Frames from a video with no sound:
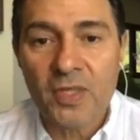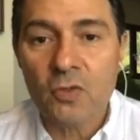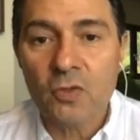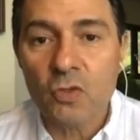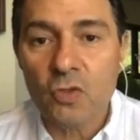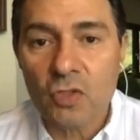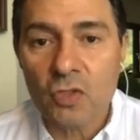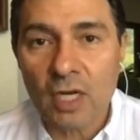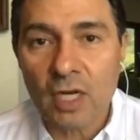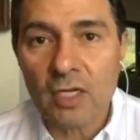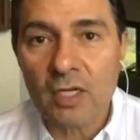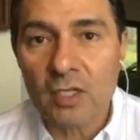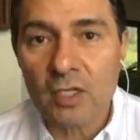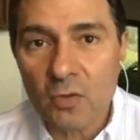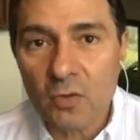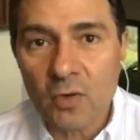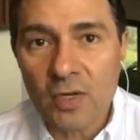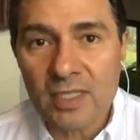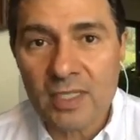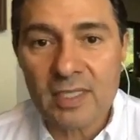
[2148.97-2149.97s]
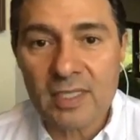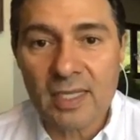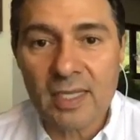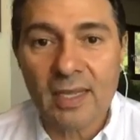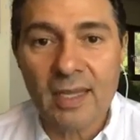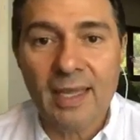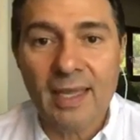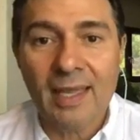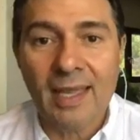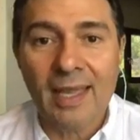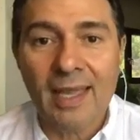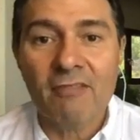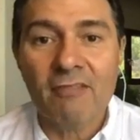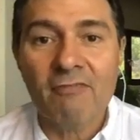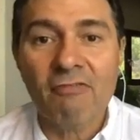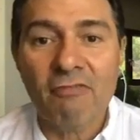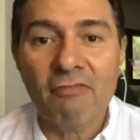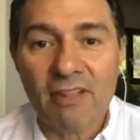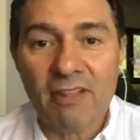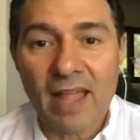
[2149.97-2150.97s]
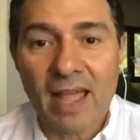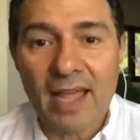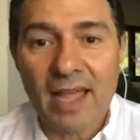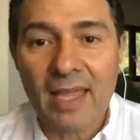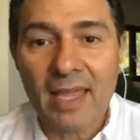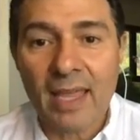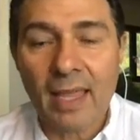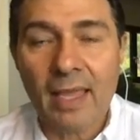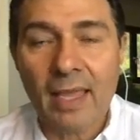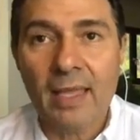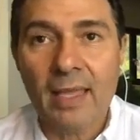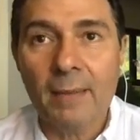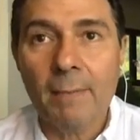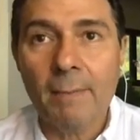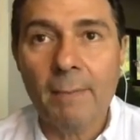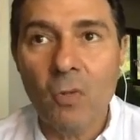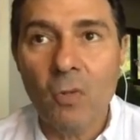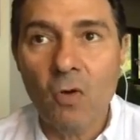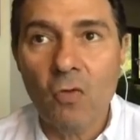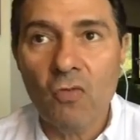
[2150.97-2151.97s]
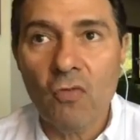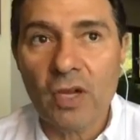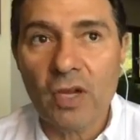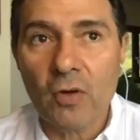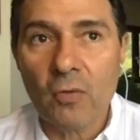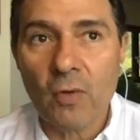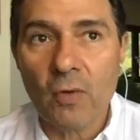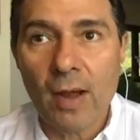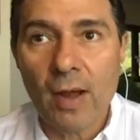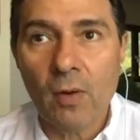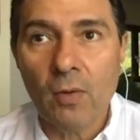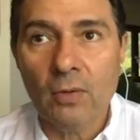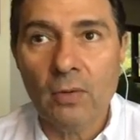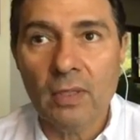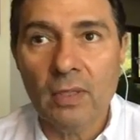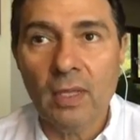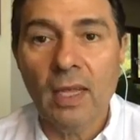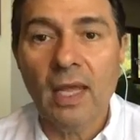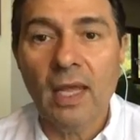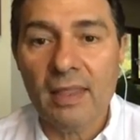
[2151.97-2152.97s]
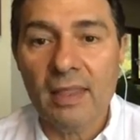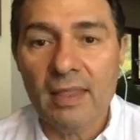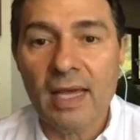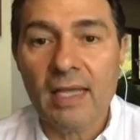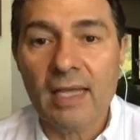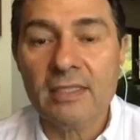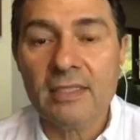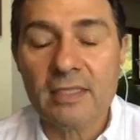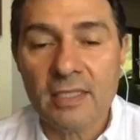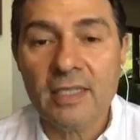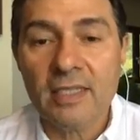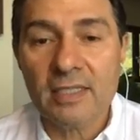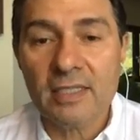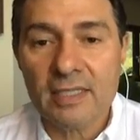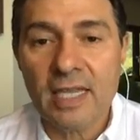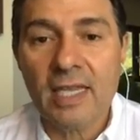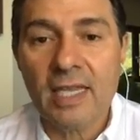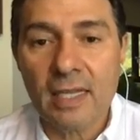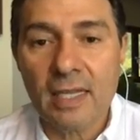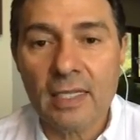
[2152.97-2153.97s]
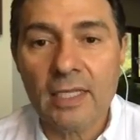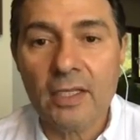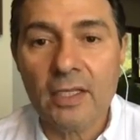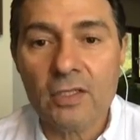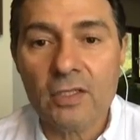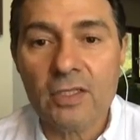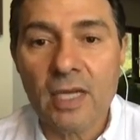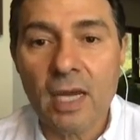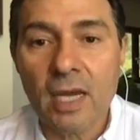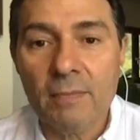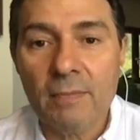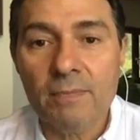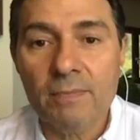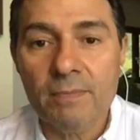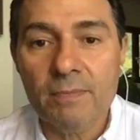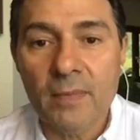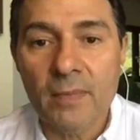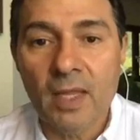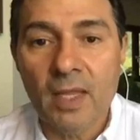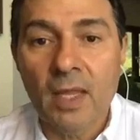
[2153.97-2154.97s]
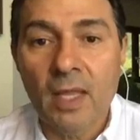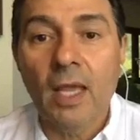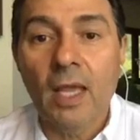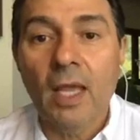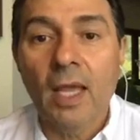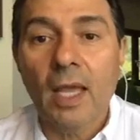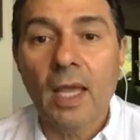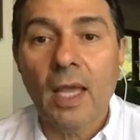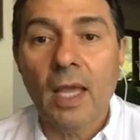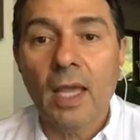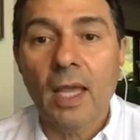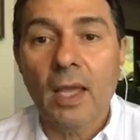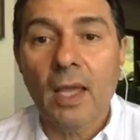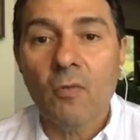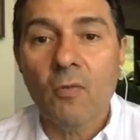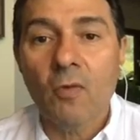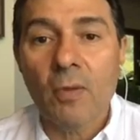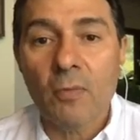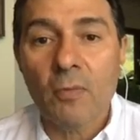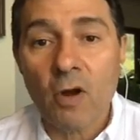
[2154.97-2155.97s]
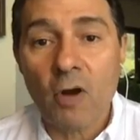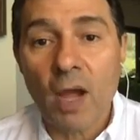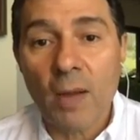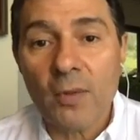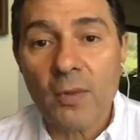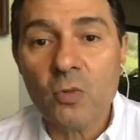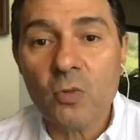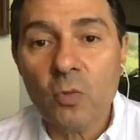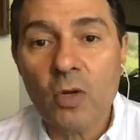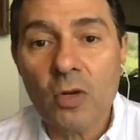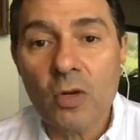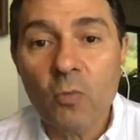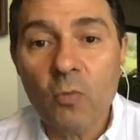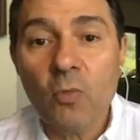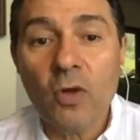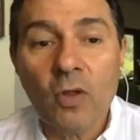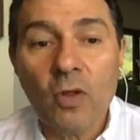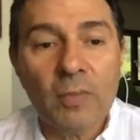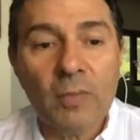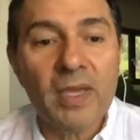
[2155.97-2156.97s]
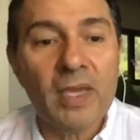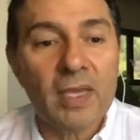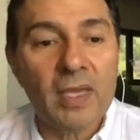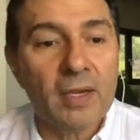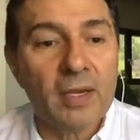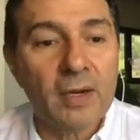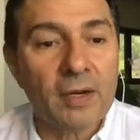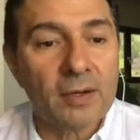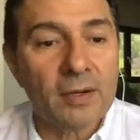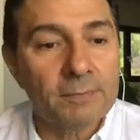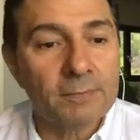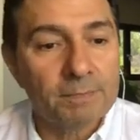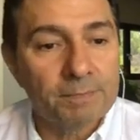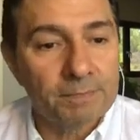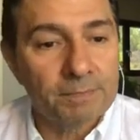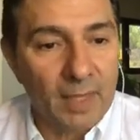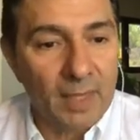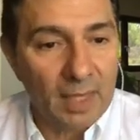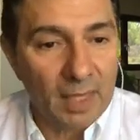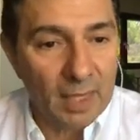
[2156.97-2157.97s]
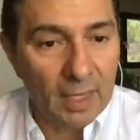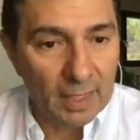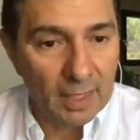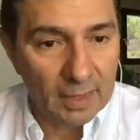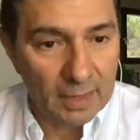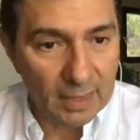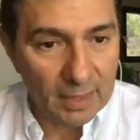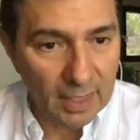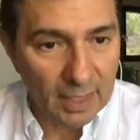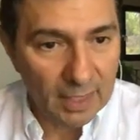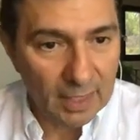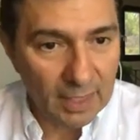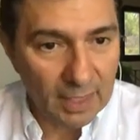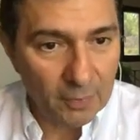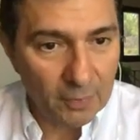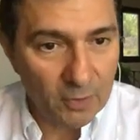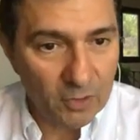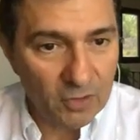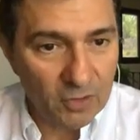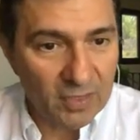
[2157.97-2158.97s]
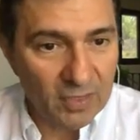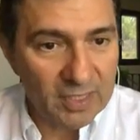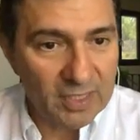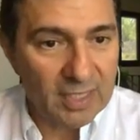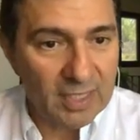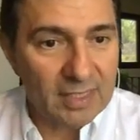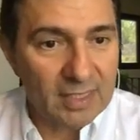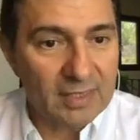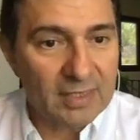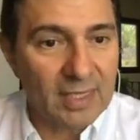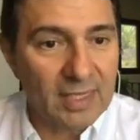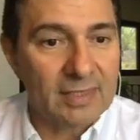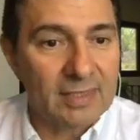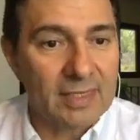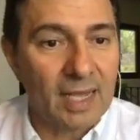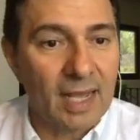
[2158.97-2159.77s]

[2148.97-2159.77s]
to start trusting in flying and moving around. And that's going to take a little time. We promise we will be here. Nina Petrisky says,